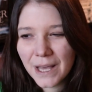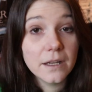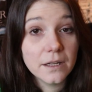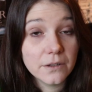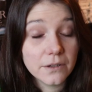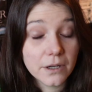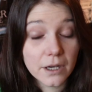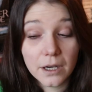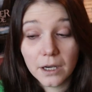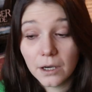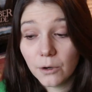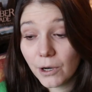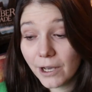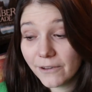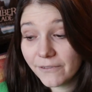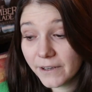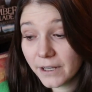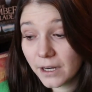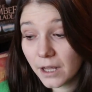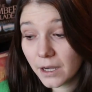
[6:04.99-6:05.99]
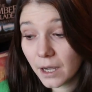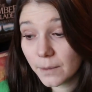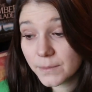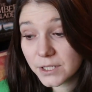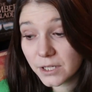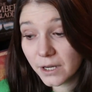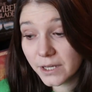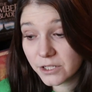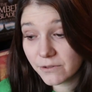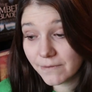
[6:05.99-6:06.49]
I don't know. I feel like I'm
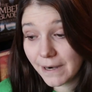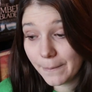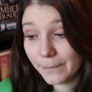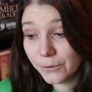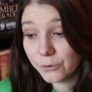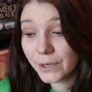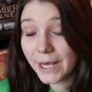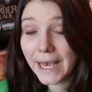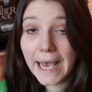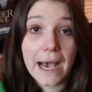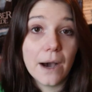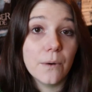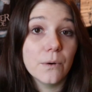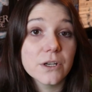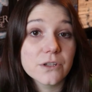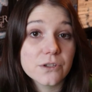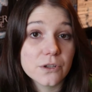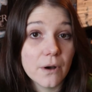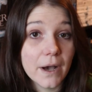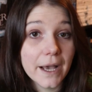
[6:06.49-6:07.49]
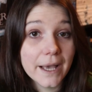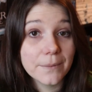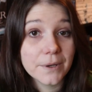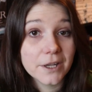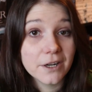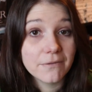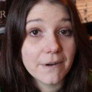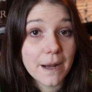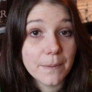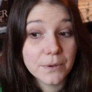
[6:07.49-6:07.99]
starting to ramble now. So I am
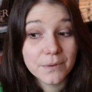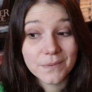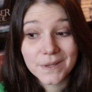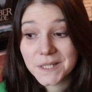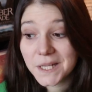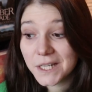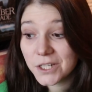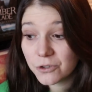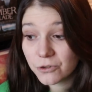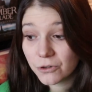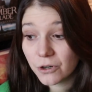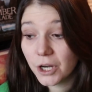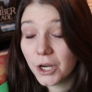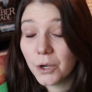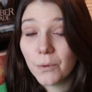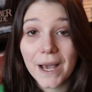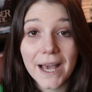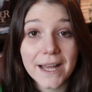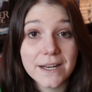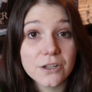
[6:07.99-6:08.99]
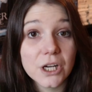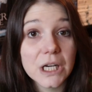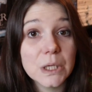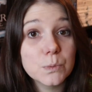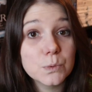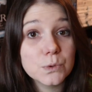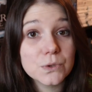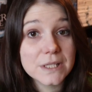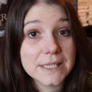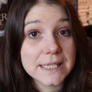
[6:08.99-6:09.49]
going to wrap up this intro and I
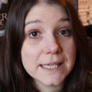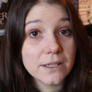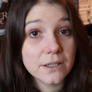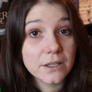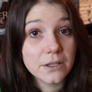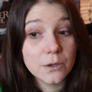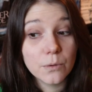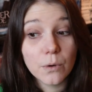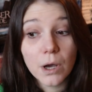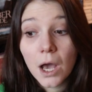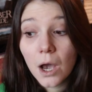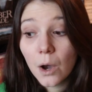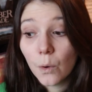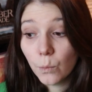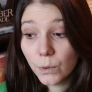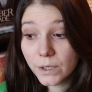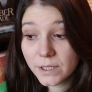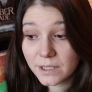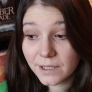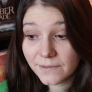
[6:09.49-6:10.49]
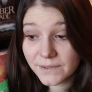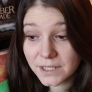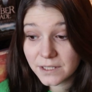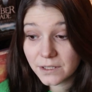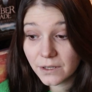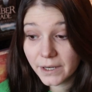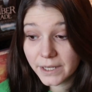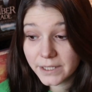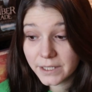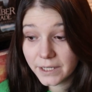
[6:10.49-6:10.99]
will see you once I've
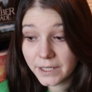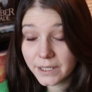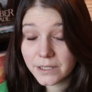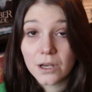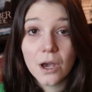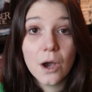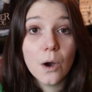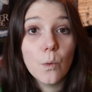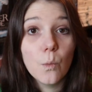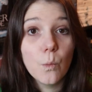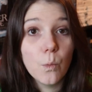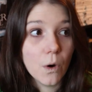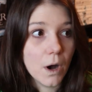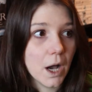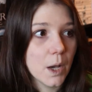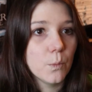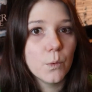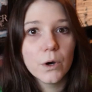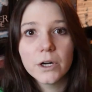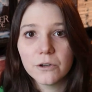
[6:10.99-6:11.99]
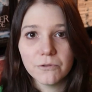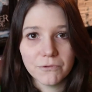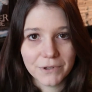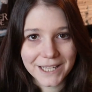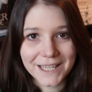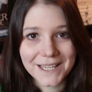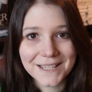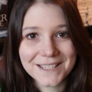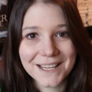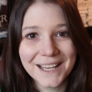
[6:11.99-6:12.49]
decided what I want to
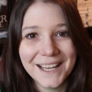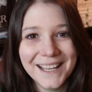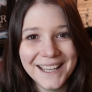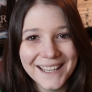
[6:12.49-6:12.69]
read.